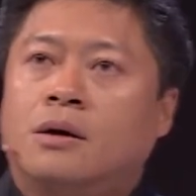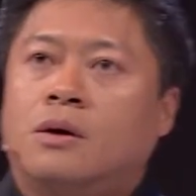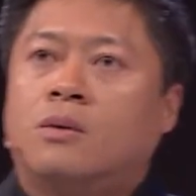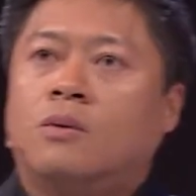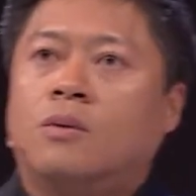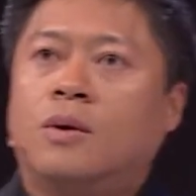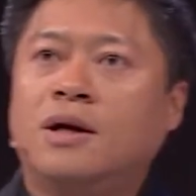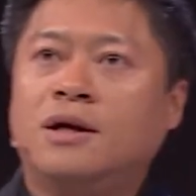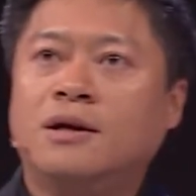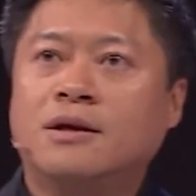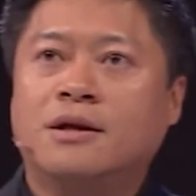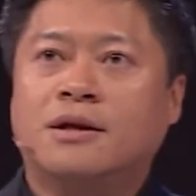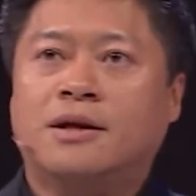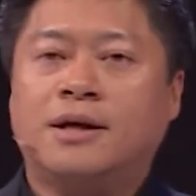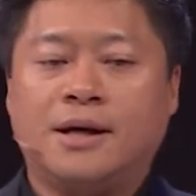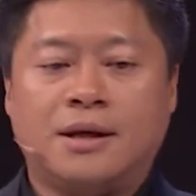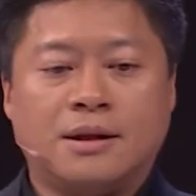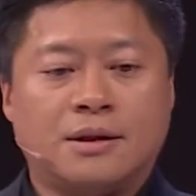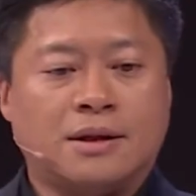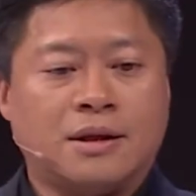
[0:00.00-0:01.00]
one of the
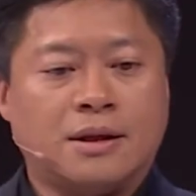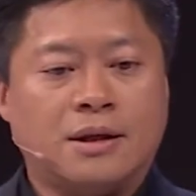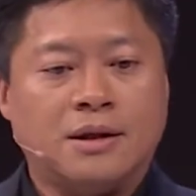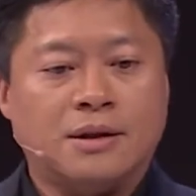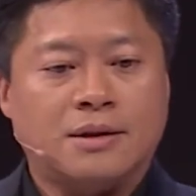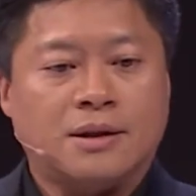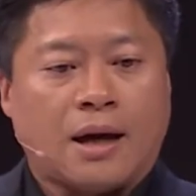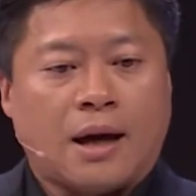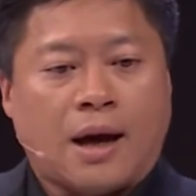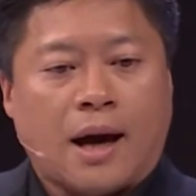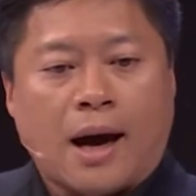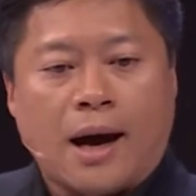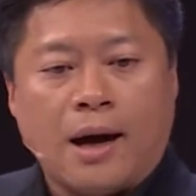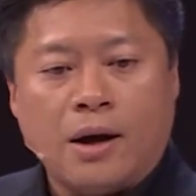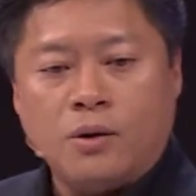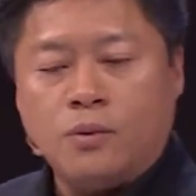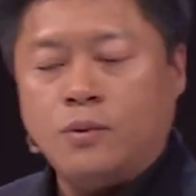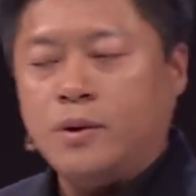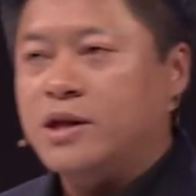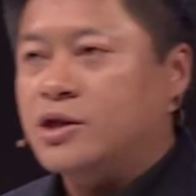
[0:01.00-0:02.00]
things is, how
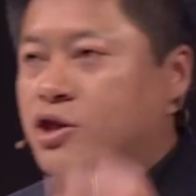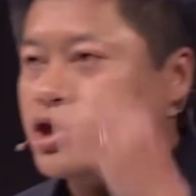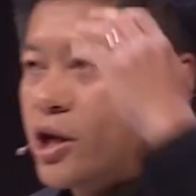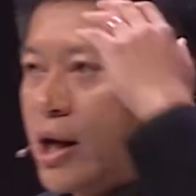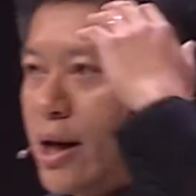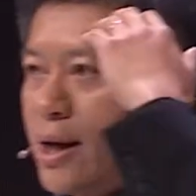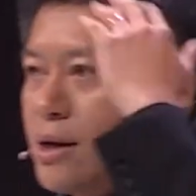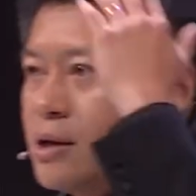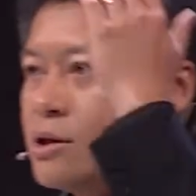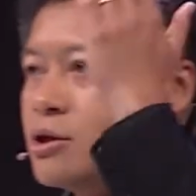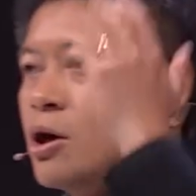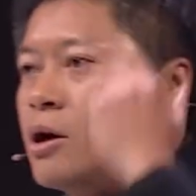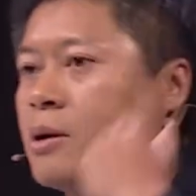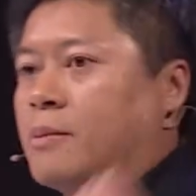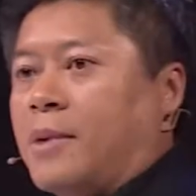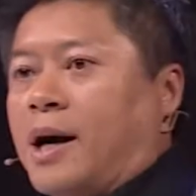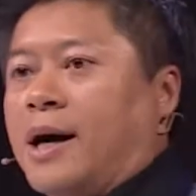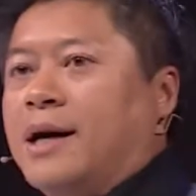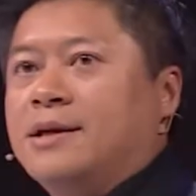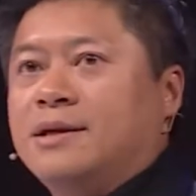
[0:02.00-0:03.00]
do we change our
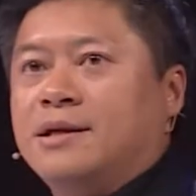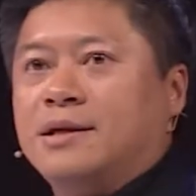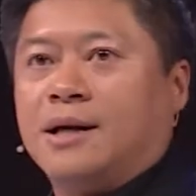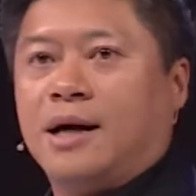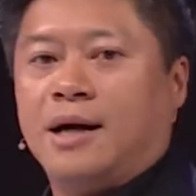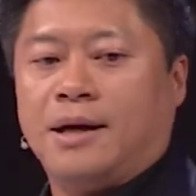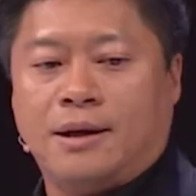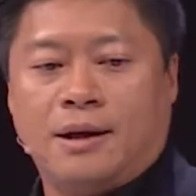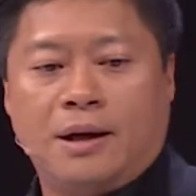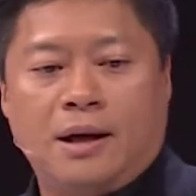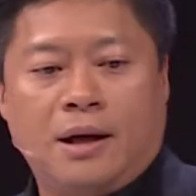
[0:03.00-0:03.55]
mindset?